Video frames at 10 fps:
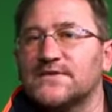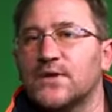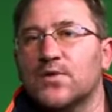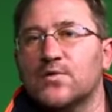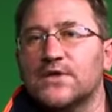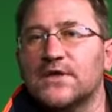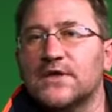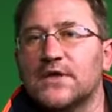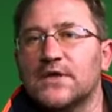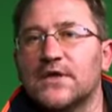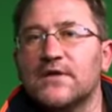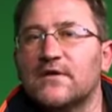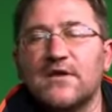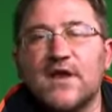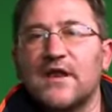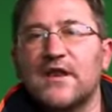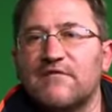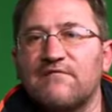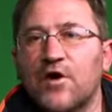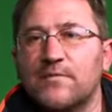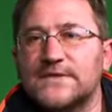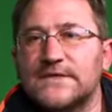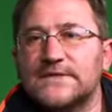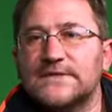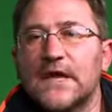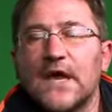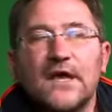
sold in pharmacies.